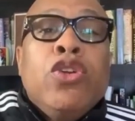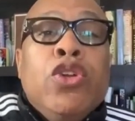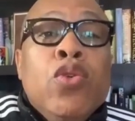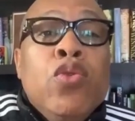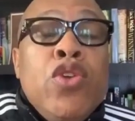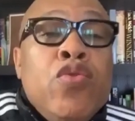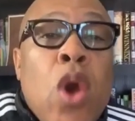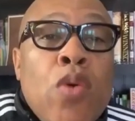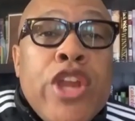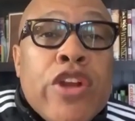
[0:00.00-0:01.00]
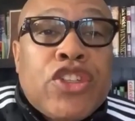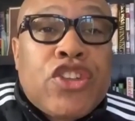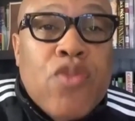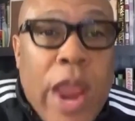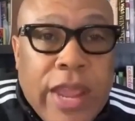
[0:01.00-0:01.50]
Do you know your
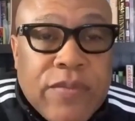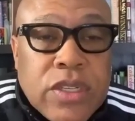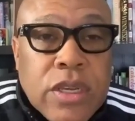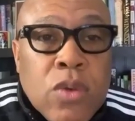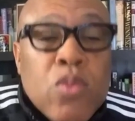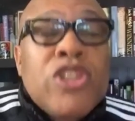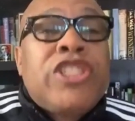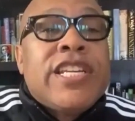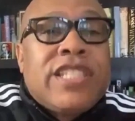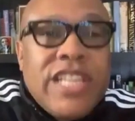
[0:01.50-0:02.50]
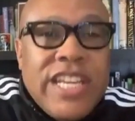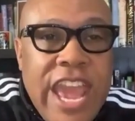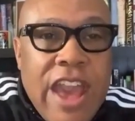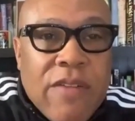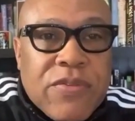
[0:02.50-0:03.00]
strengths, which is the
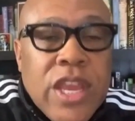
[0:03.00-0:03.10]
gift?